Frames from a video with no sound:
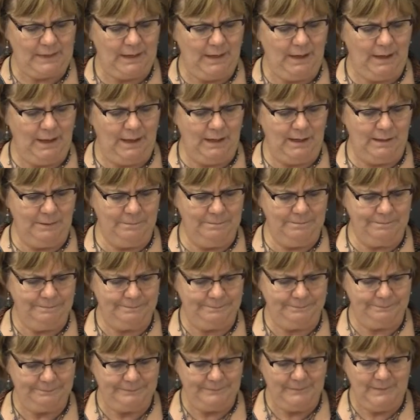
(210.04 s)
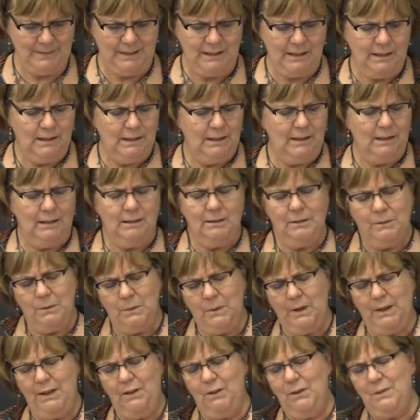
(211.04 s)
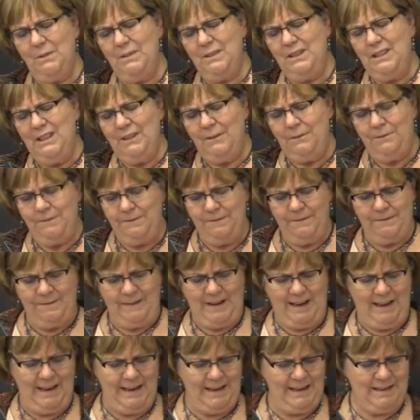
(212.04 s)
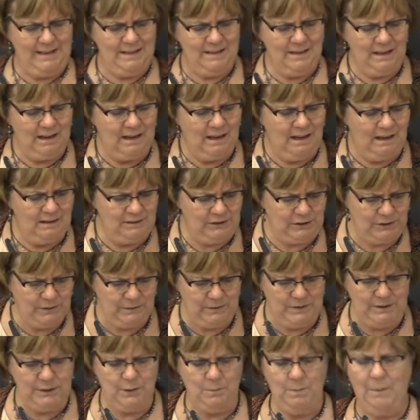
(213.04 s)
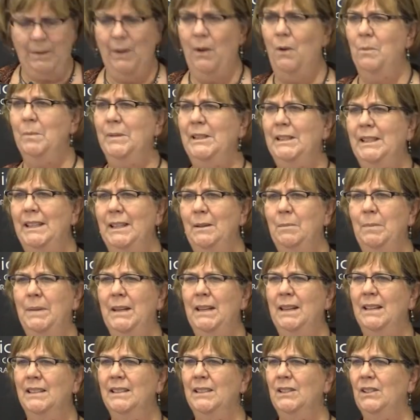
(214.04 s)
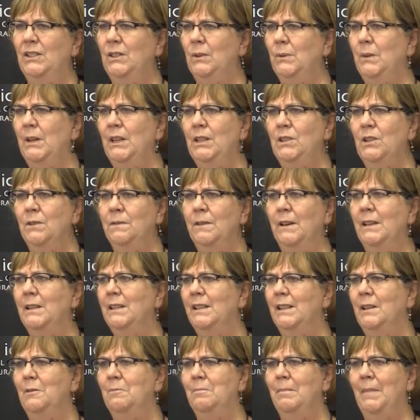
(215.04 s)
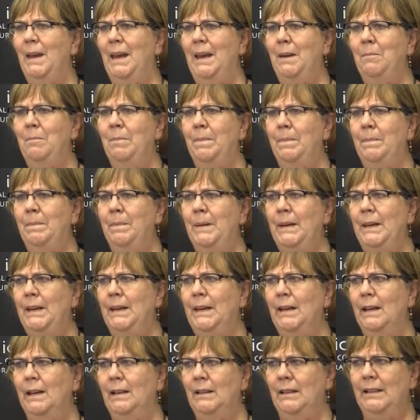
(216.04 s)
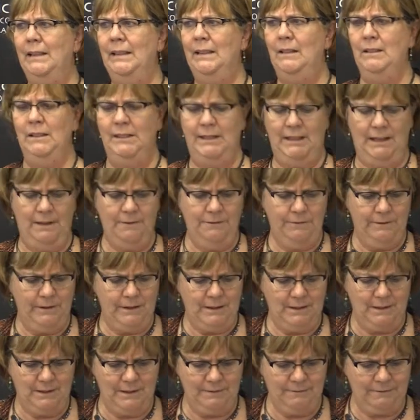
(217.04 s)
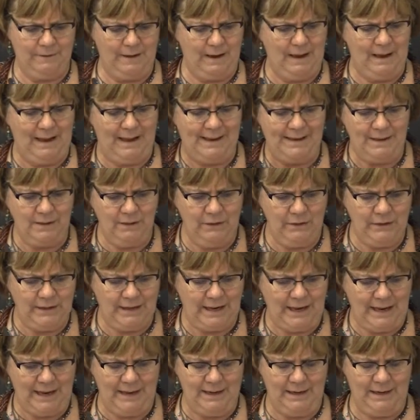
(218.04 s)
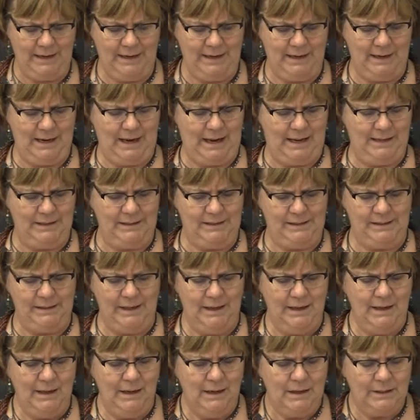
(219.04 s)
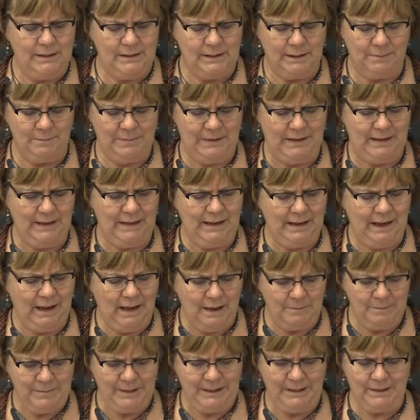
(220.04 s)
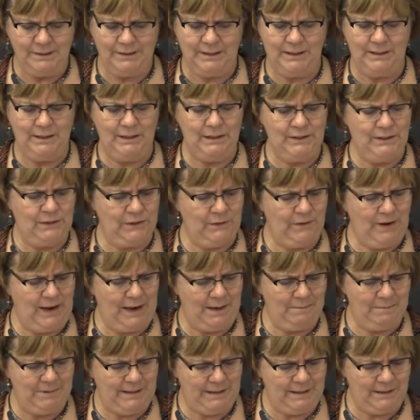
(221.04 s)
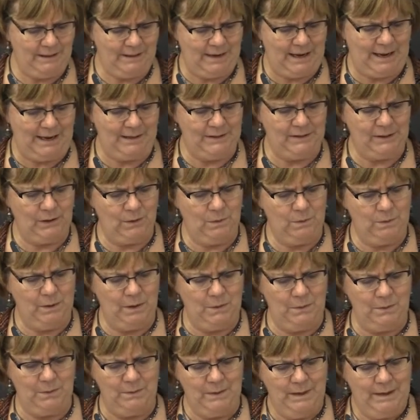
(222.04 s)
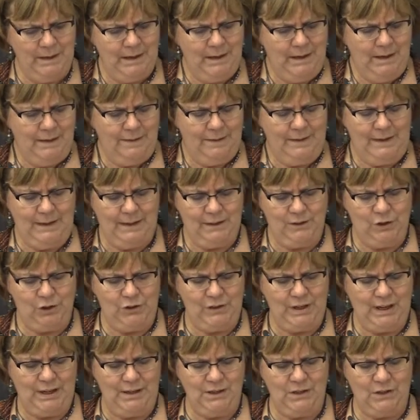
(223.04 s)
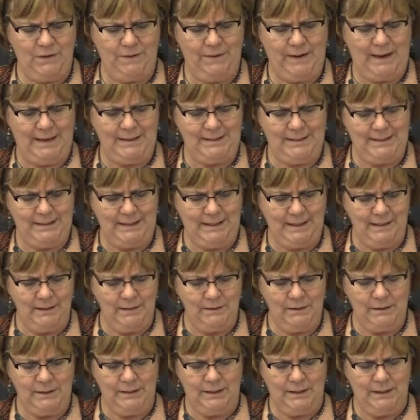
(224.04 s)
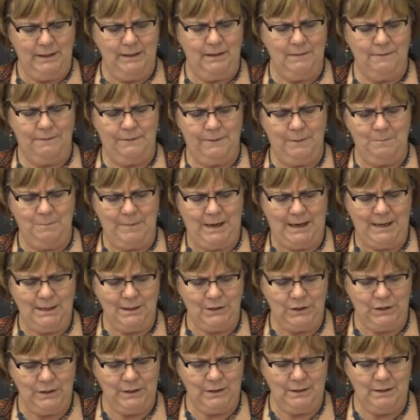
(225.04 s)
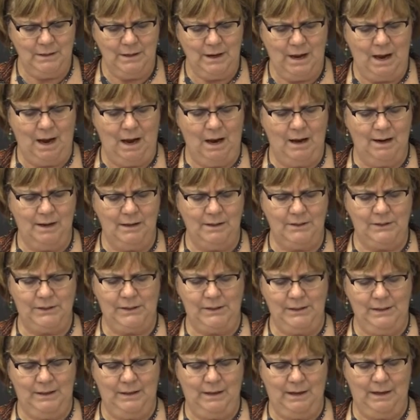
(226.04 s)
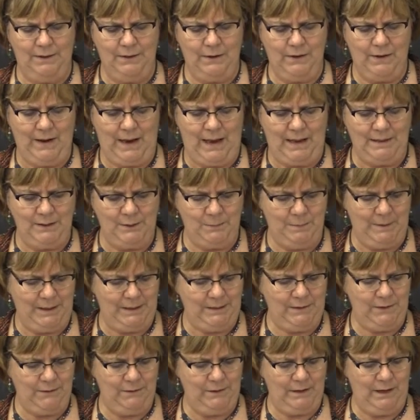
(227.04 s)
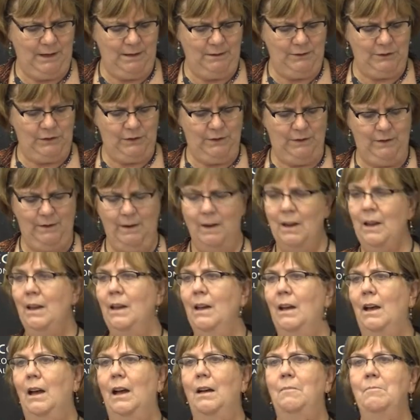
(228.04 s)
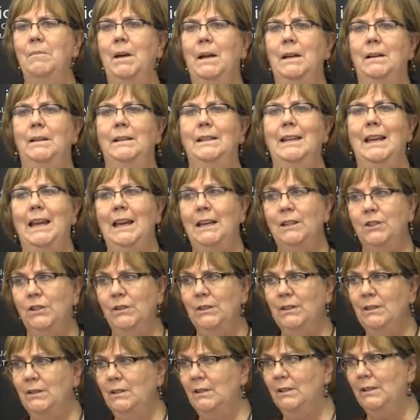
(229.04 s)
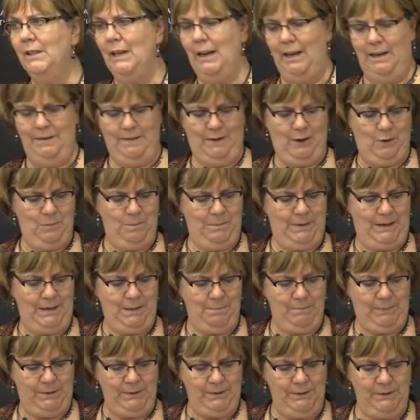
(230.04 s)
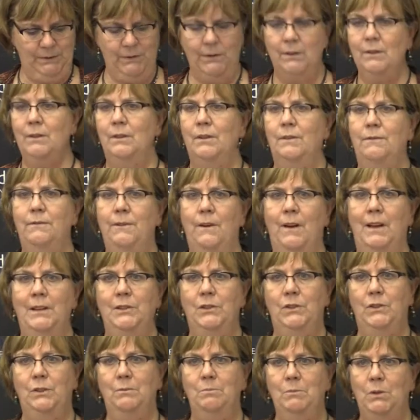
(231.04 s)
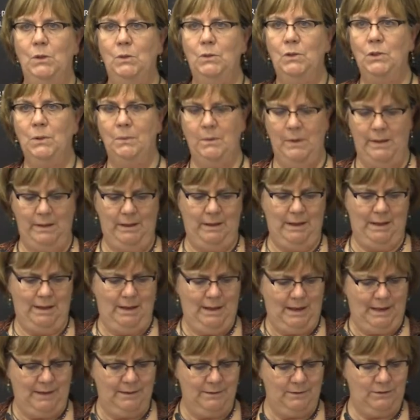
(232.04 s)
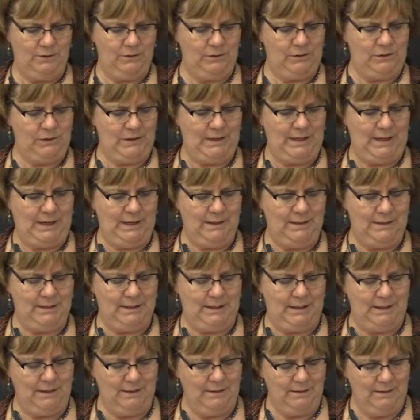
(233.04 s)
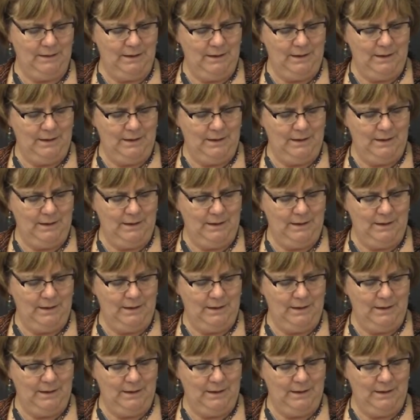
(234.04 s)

Um, want to define cultural diplomacy because to each of us it may be a little different. I look at it as something Cummings described it as, quote, the exchange of ideas, information, art, and other aspects of culture among nations and their peoples to foster mutual understanding.